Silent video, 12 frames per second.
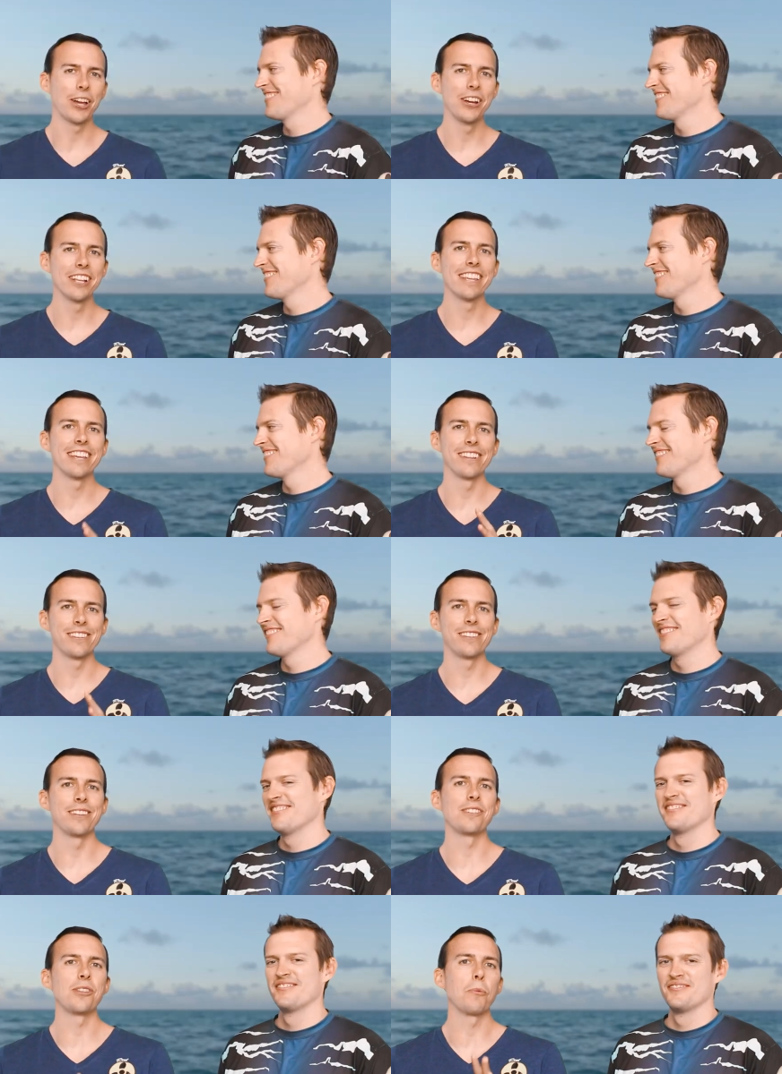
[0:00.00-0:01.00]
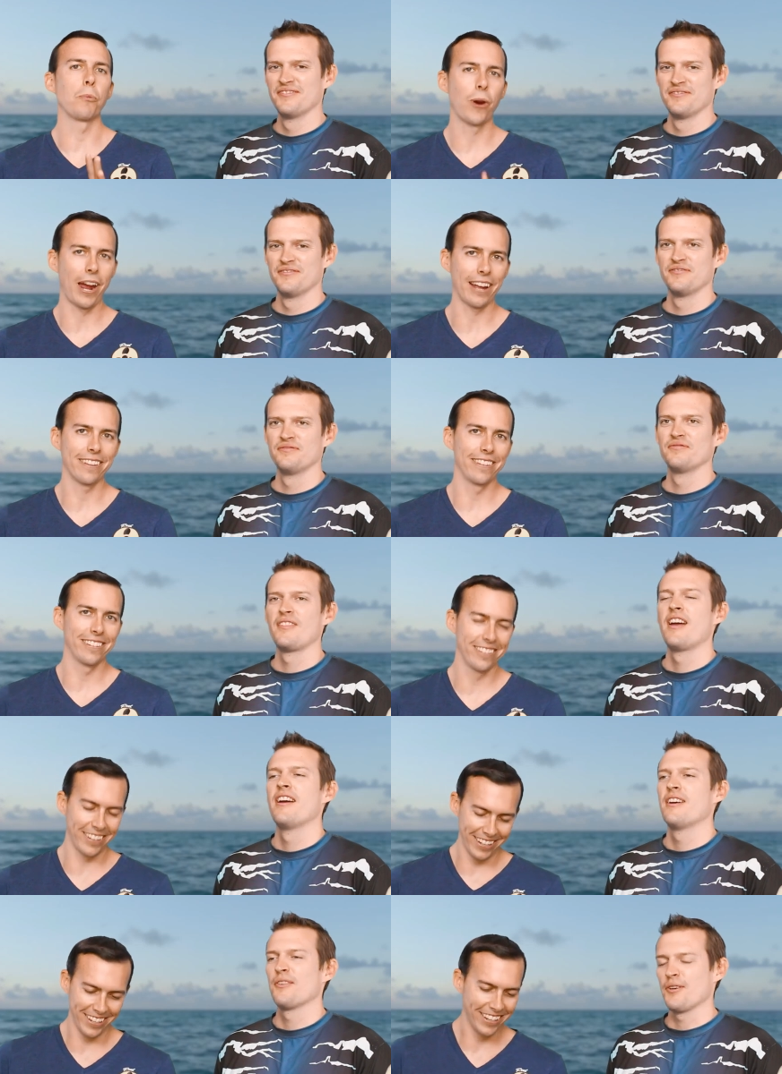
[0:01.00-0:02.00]
Speaker 1: good consistent
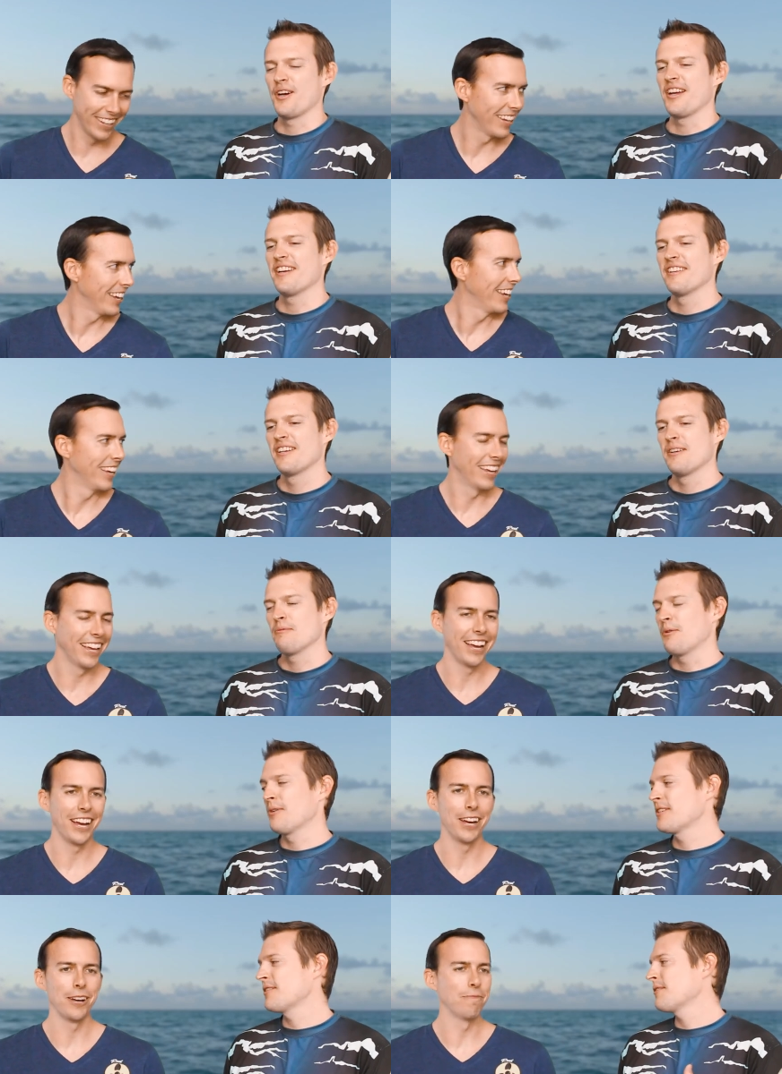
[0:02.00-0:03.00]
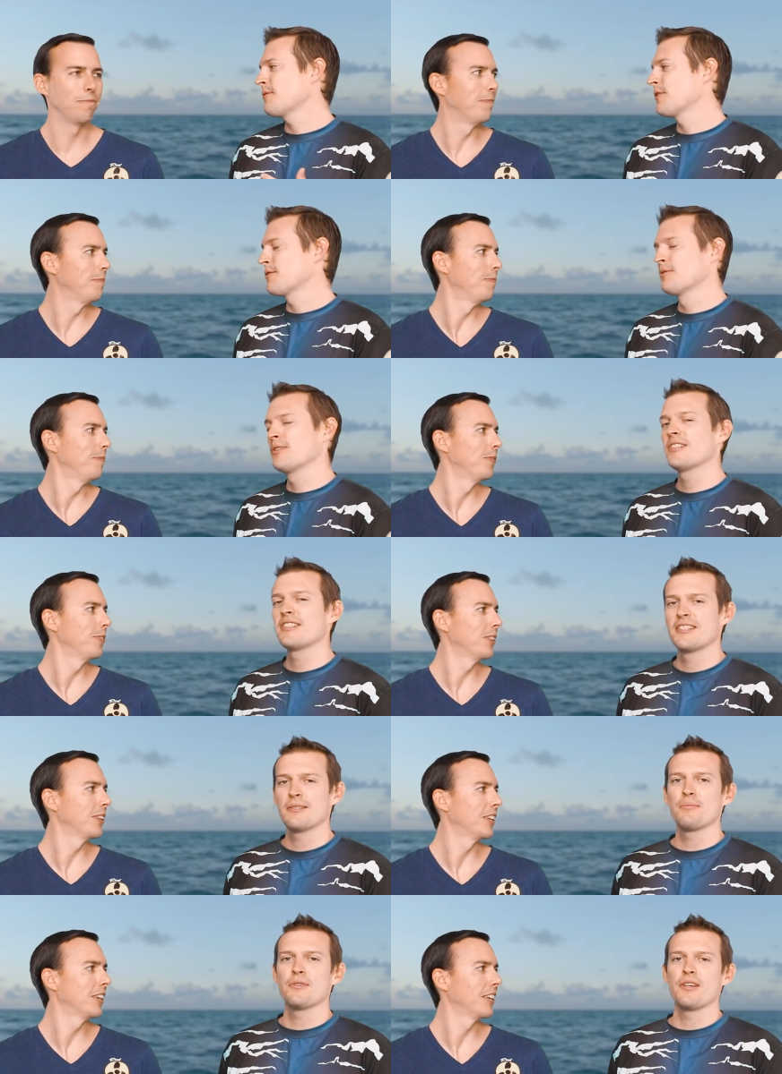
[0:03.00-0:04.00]
practice. Right.
Speaker 2: Well, what's um, what's really
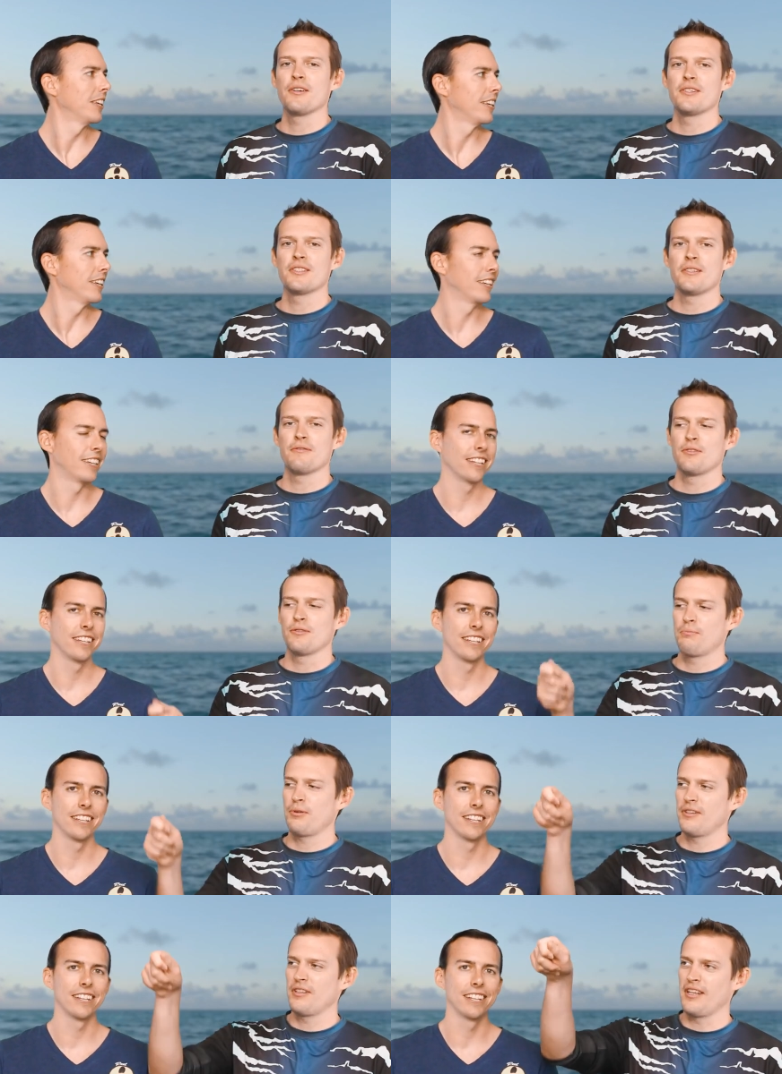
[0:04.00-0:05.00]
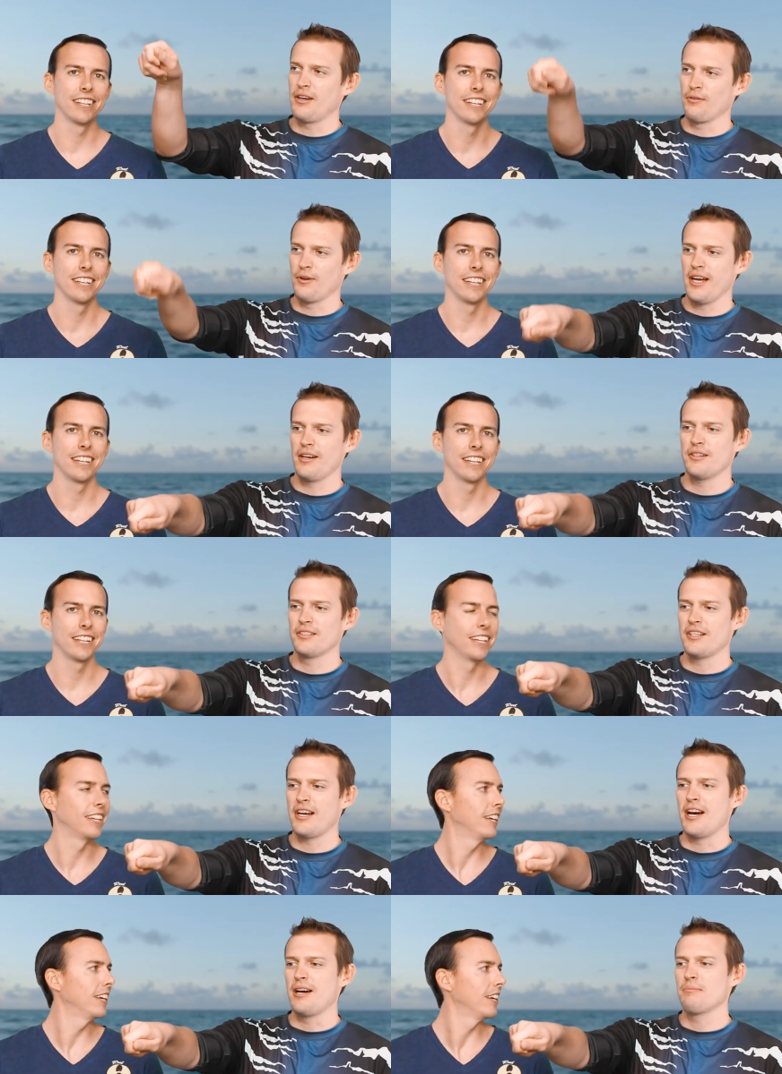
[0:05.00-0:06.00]
simple though is if you put the net right on
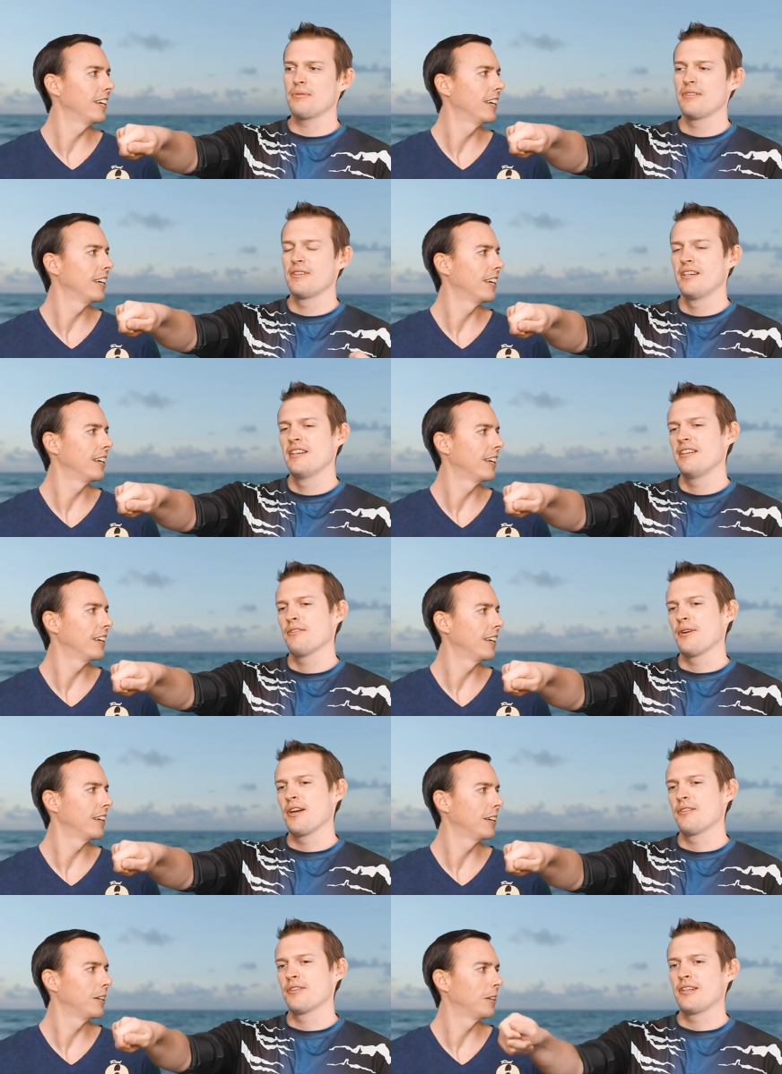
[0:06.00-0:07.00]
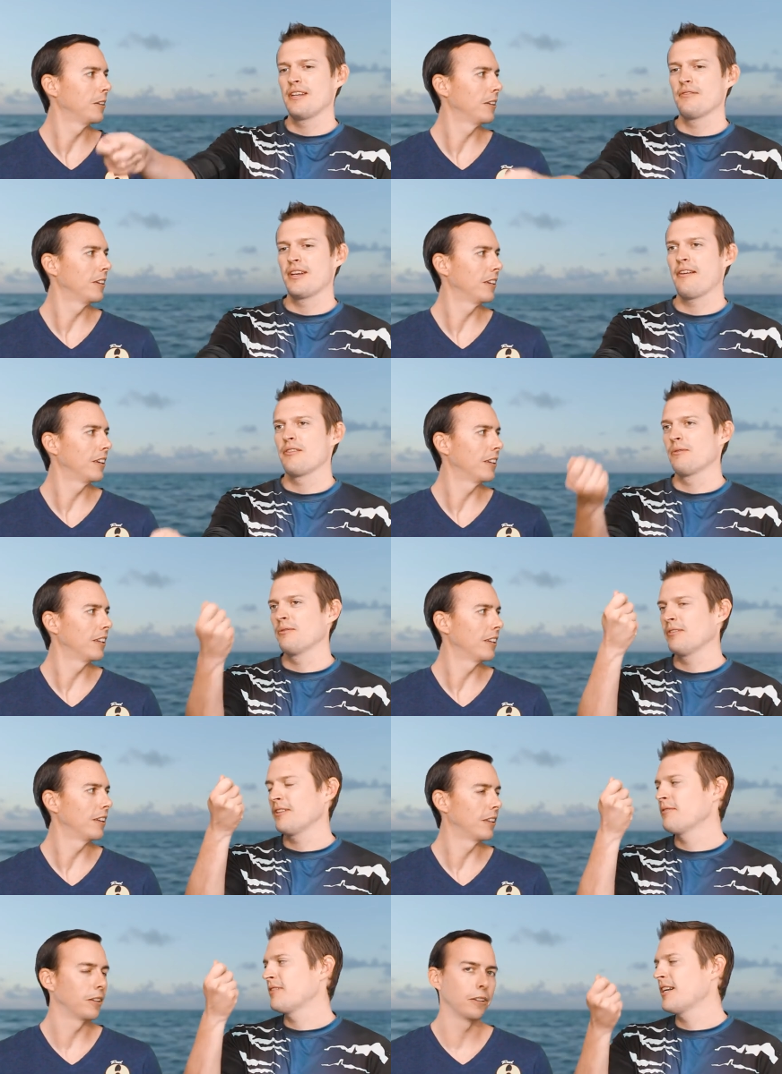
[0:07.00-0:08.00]
top, rather than even having to
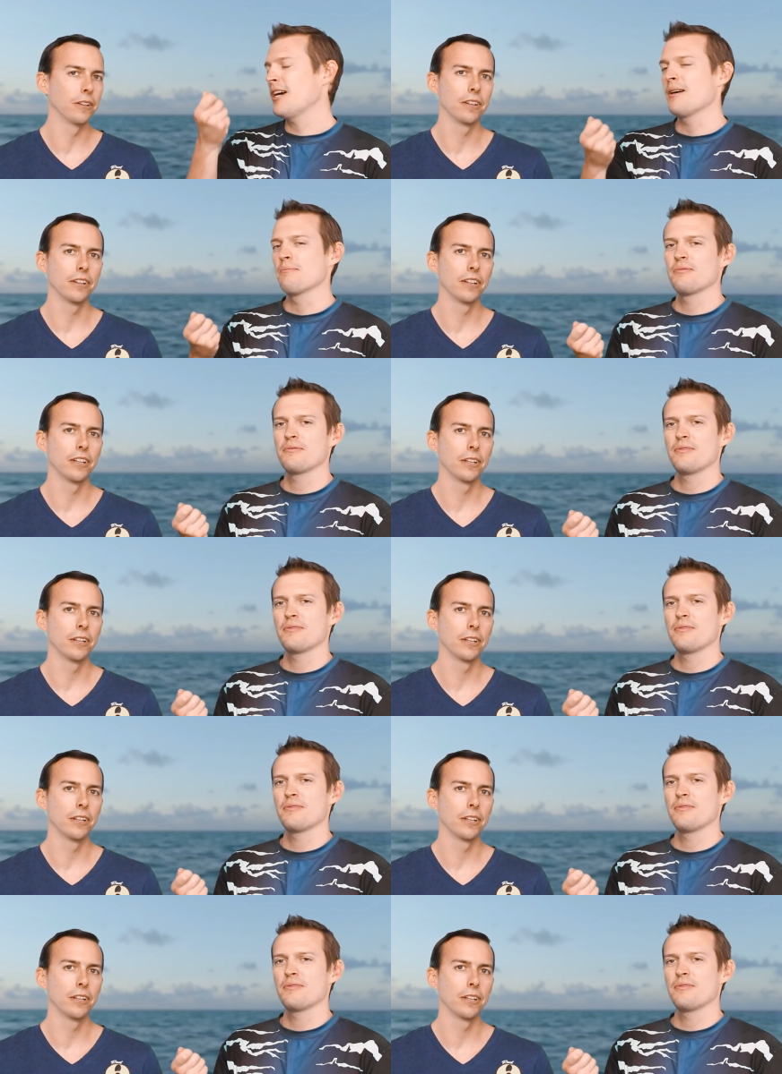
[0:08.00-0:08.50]
lift it up,